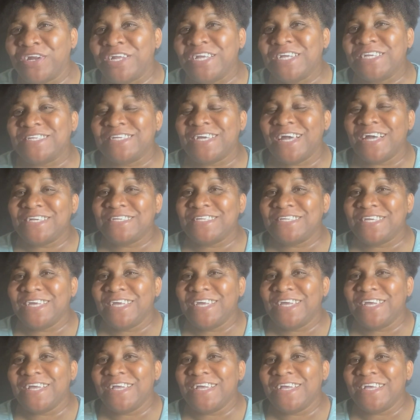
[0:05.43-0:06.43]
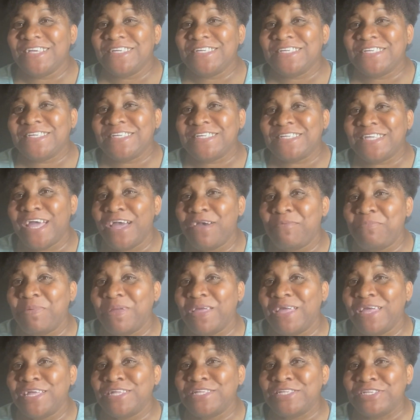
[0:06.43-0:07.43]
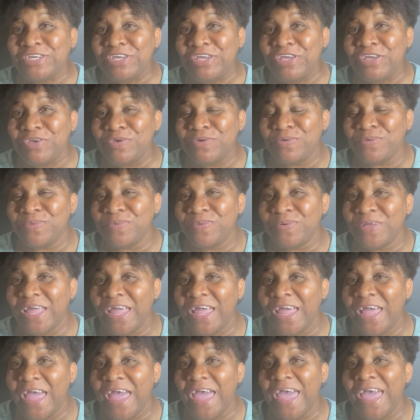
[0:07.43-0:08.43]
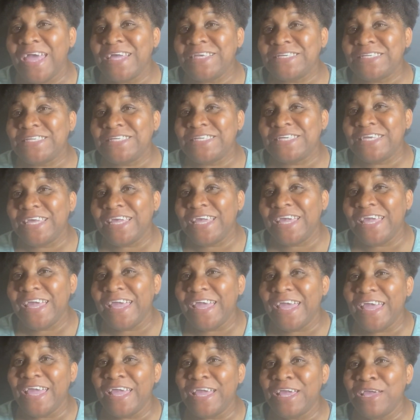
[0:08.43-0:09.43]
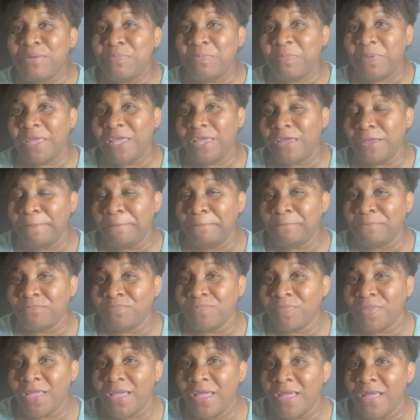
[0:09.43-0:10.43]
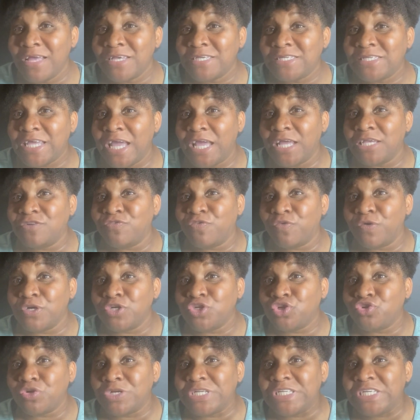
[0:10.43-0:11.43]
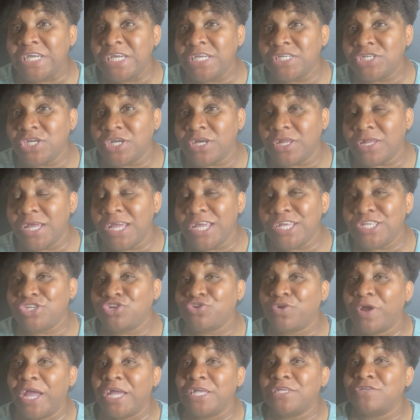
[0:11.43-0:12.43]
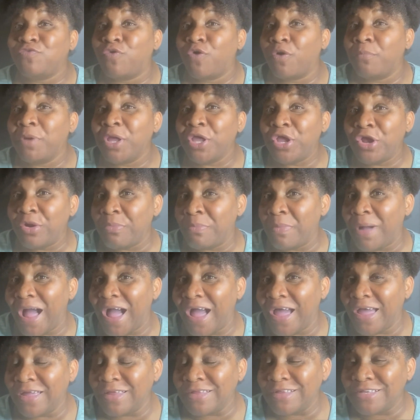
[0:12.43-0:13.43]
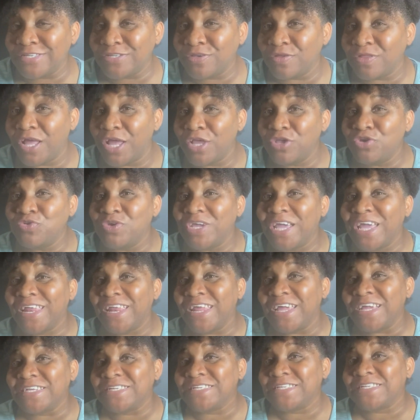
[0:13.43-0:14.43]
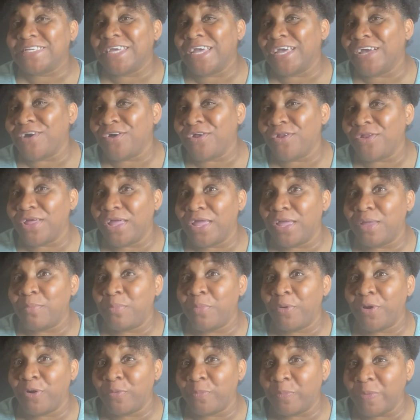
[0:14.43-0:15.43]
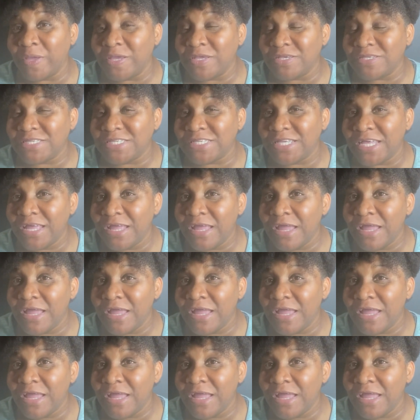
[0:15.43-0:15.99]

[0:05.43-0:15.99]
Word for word: discussing Step Into You, S.T.E.P. Stands for Strategically Transforming Your Mind so that you can excel in purpose.